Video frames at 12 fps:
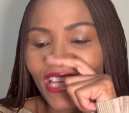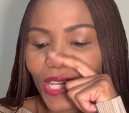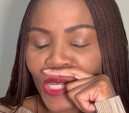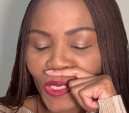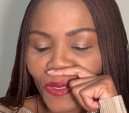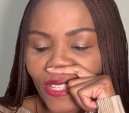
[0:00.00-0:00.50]
in
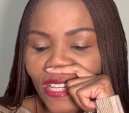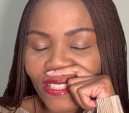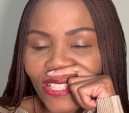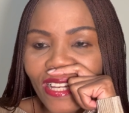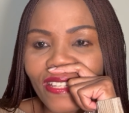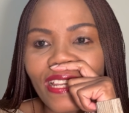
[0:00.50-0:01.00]
into the
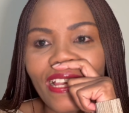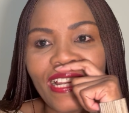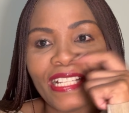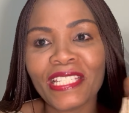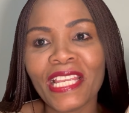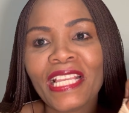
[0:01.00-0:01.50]
channel
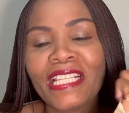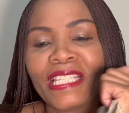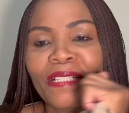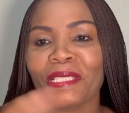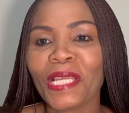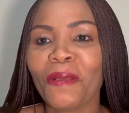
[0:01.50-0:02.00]
and taking
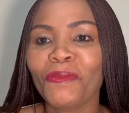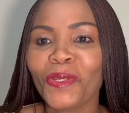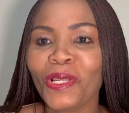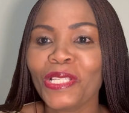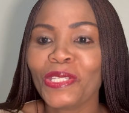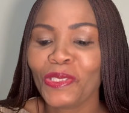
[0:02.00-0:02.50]
some time to
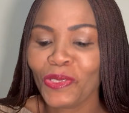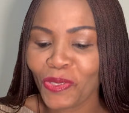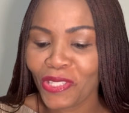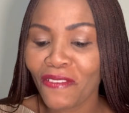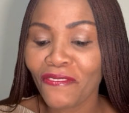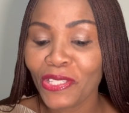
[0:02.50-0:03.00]
listen to
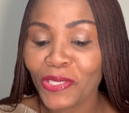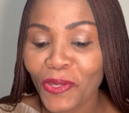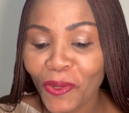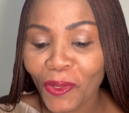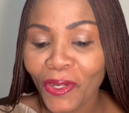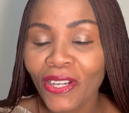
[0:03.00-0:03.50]
the
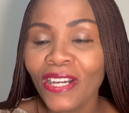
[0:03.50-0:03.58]
video.